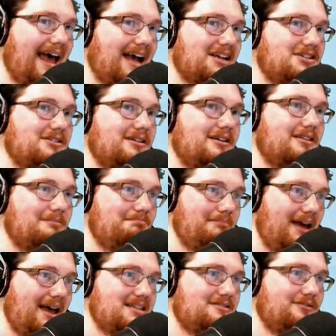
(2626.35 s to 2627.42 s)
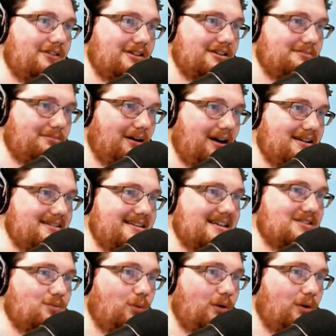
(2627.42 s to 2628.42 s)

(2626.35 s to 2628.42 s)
actually the best for this process?